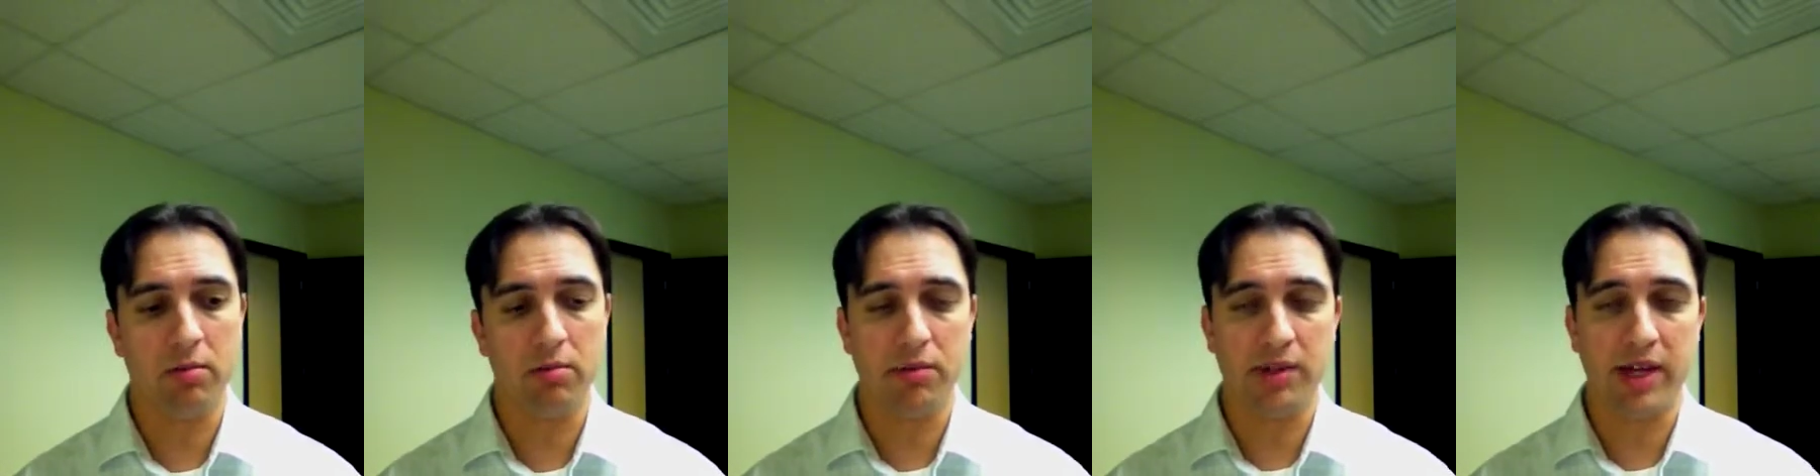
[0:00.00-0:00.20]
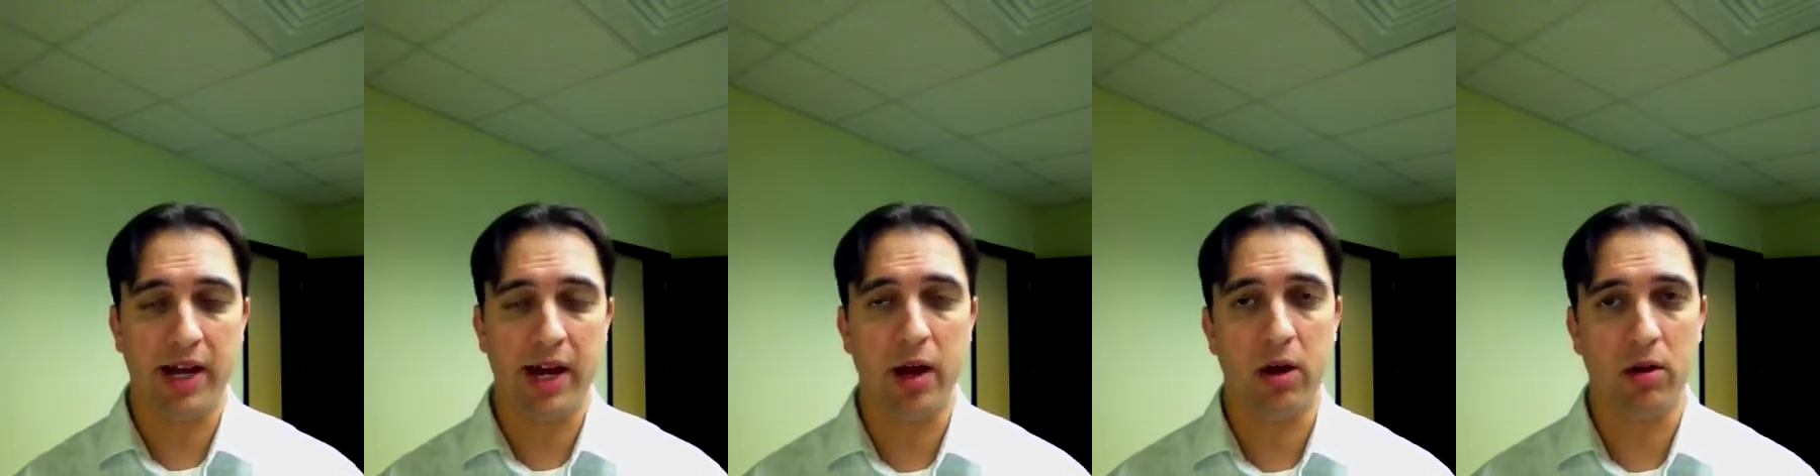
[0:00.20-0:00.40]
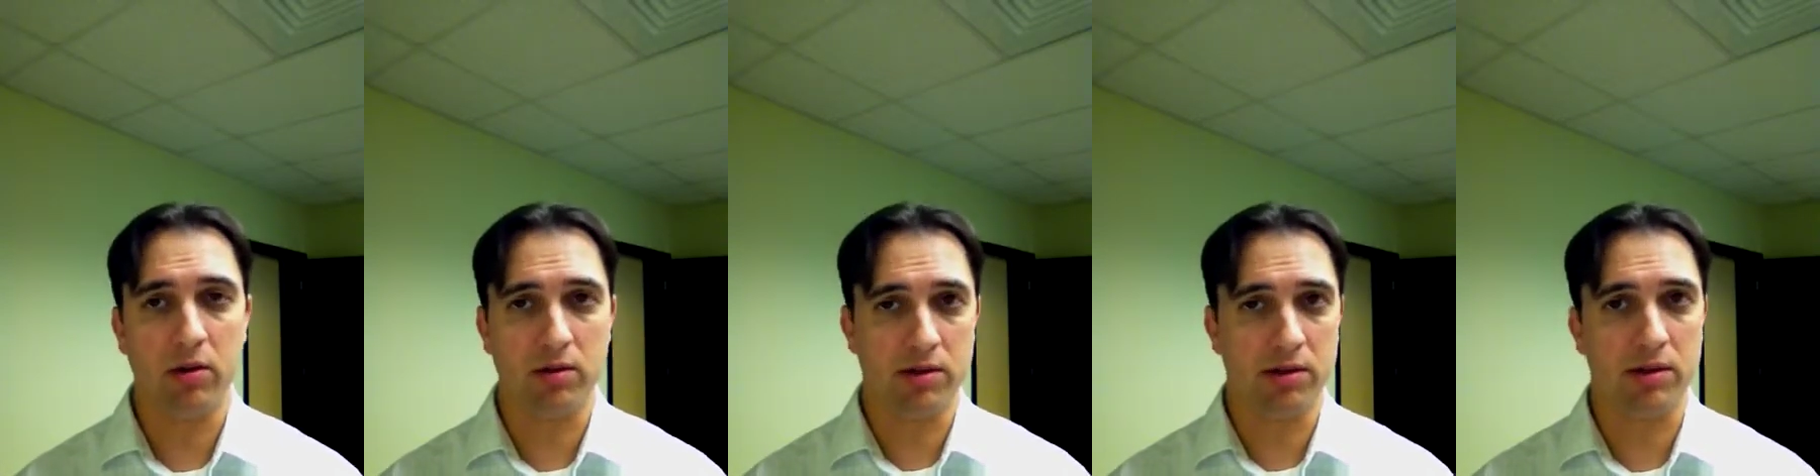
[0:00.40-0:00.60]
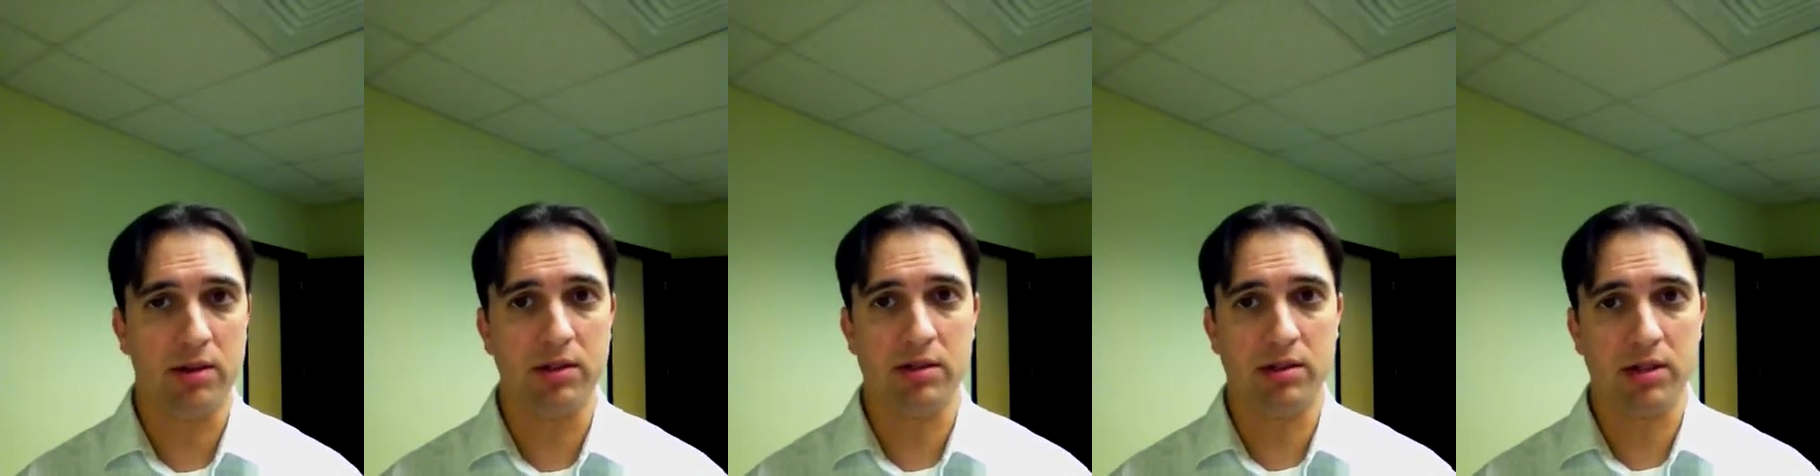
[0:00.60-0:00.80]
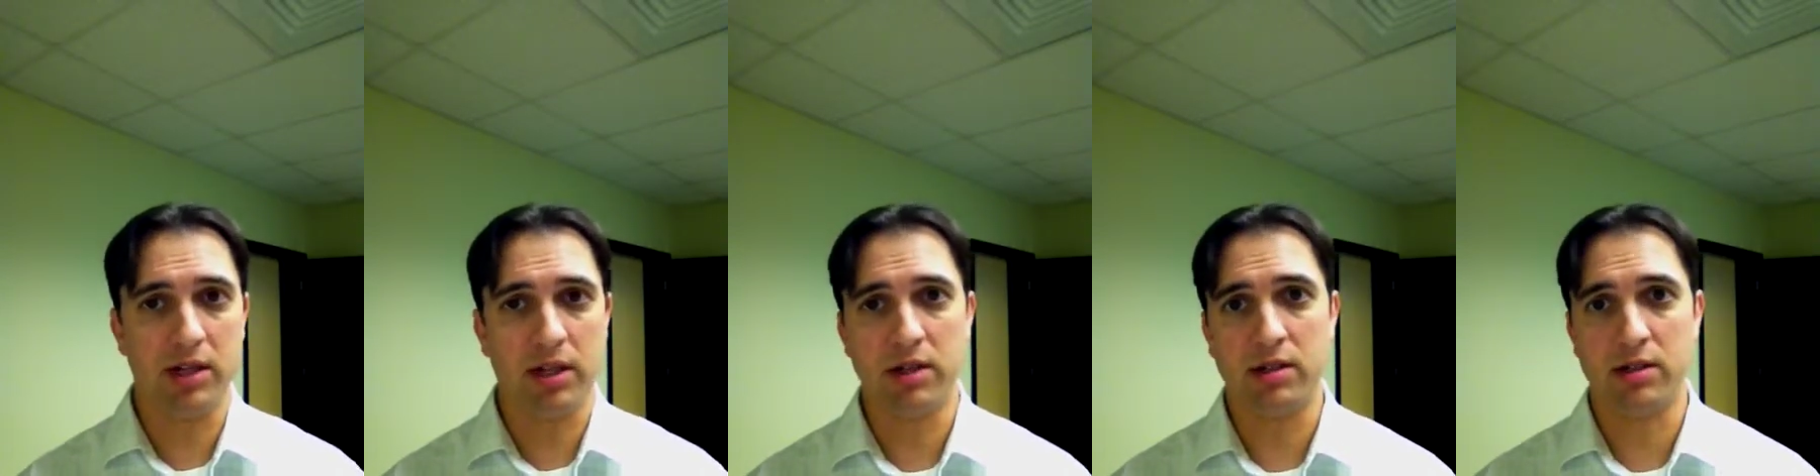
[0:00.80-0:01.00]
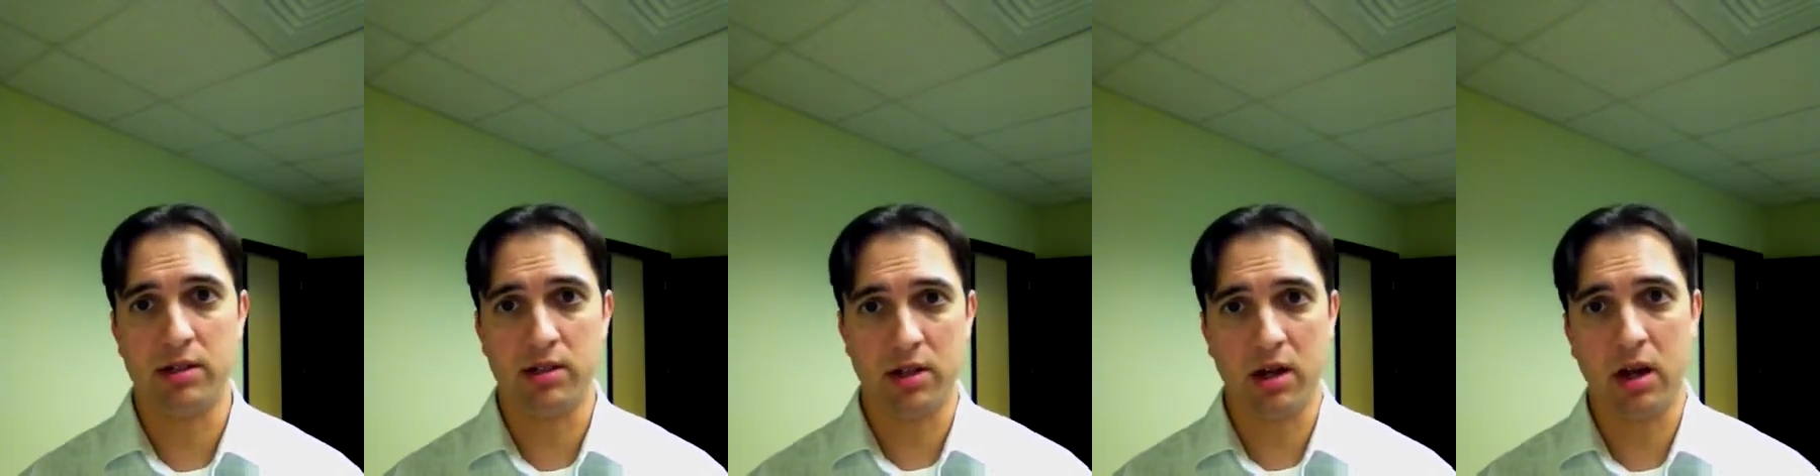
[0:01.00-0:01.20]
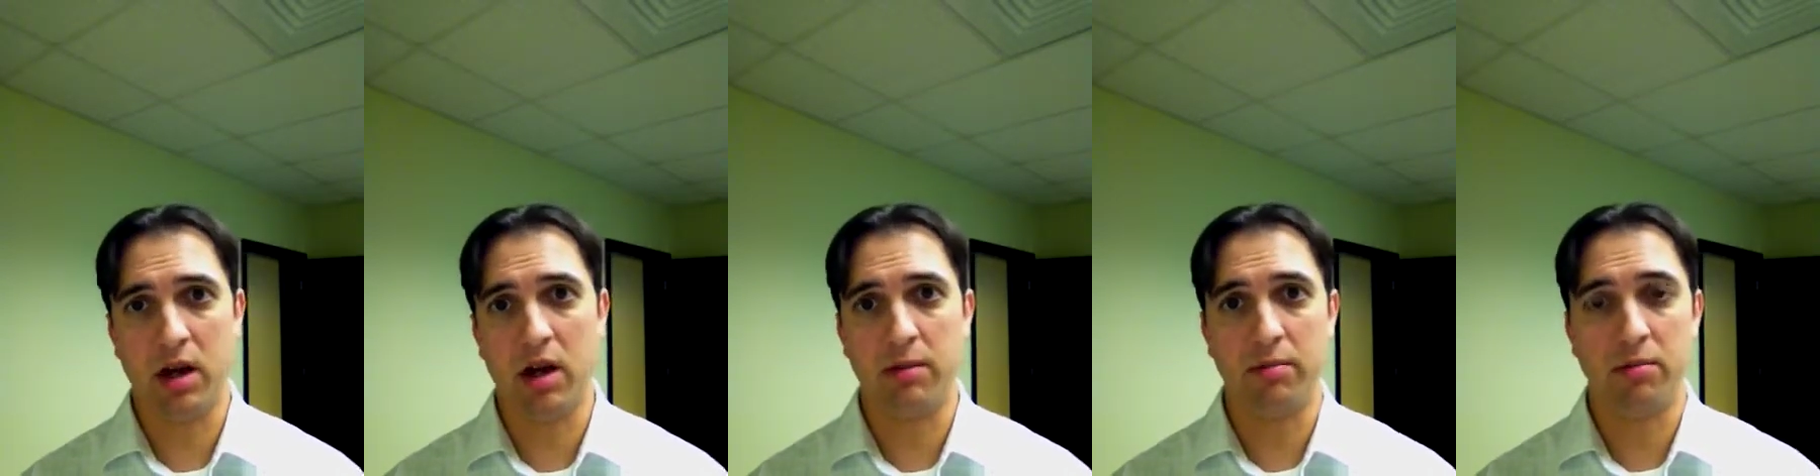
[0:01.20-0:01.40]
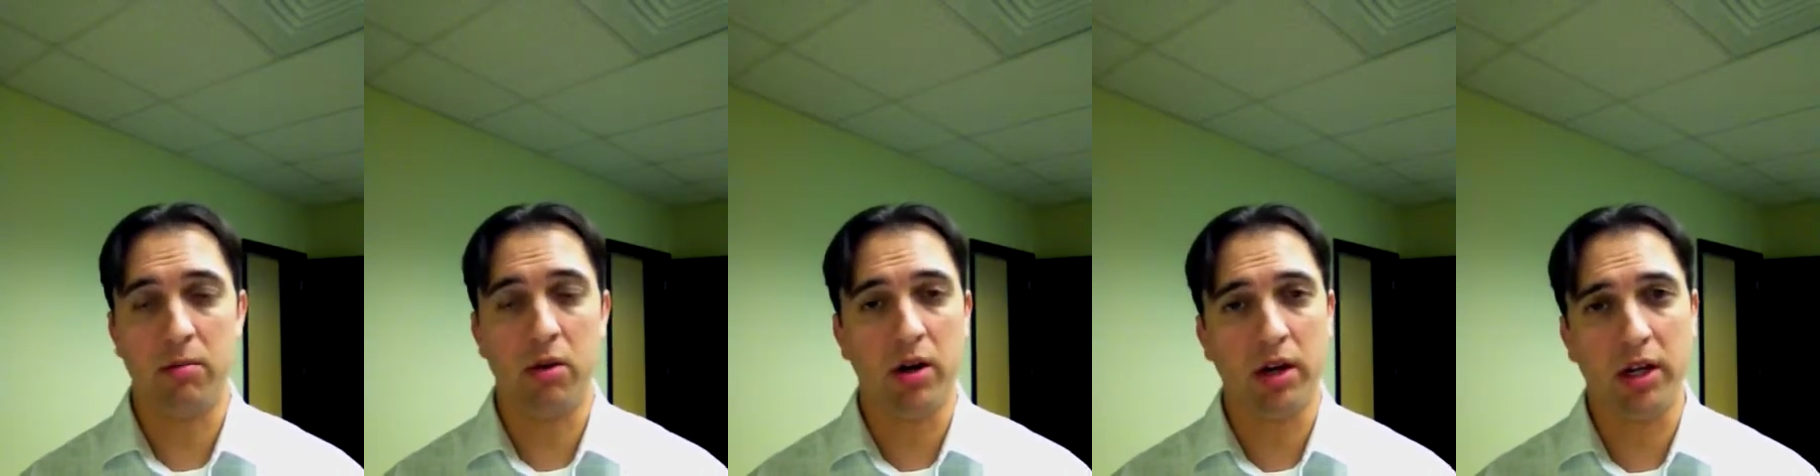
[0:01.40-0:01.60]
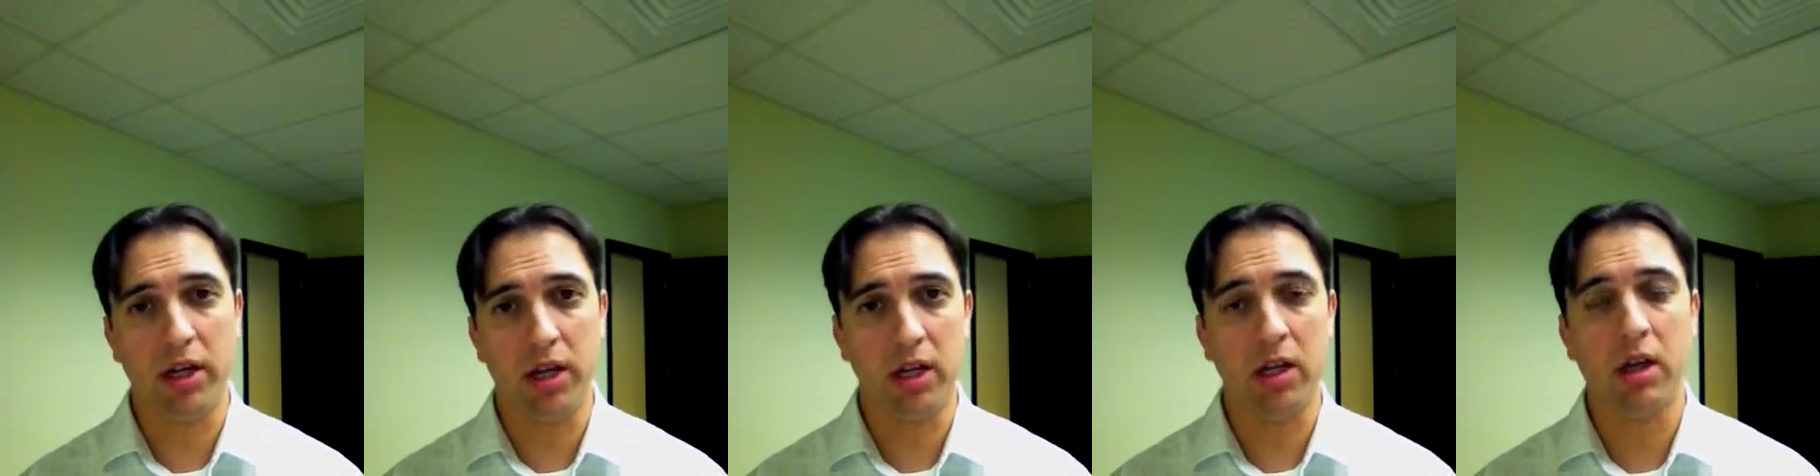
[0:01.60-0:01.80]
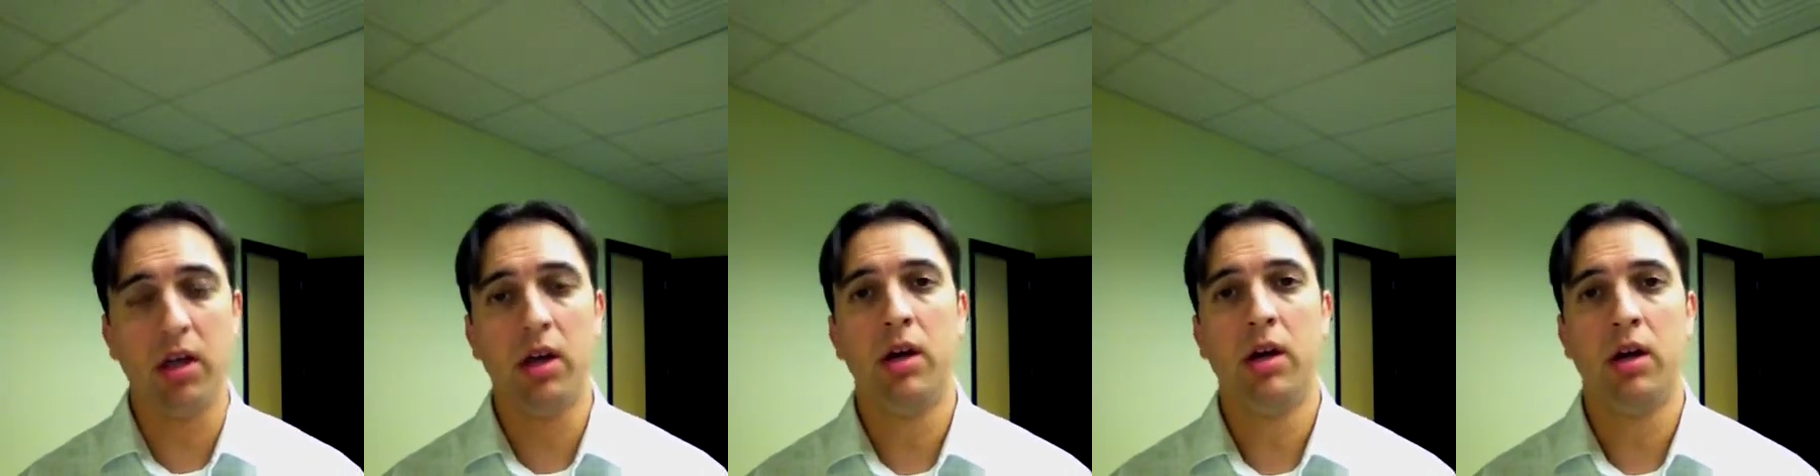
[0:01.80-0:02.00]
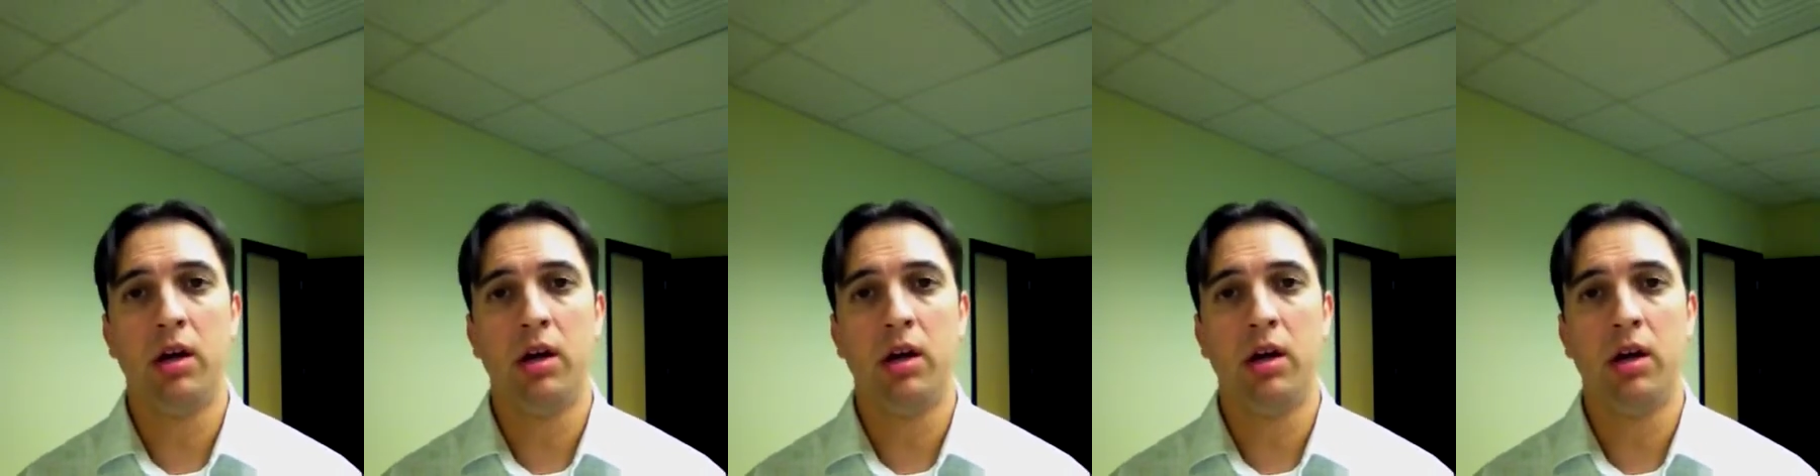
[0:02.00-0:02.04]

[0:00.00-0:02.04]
towns to set aside money